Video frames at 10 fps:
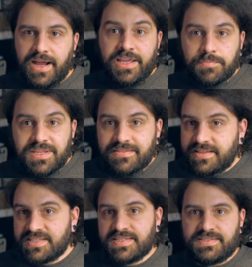I admit
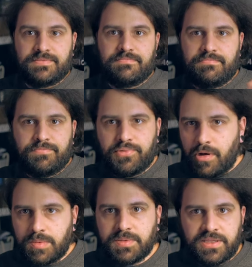this is
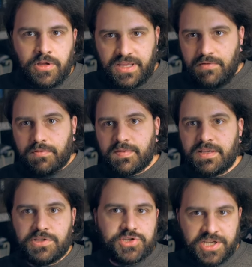probably not
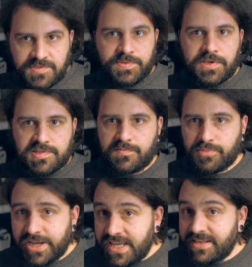everything just because of
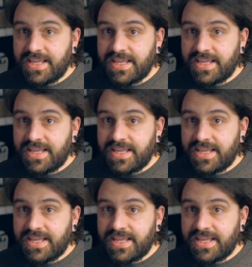Braid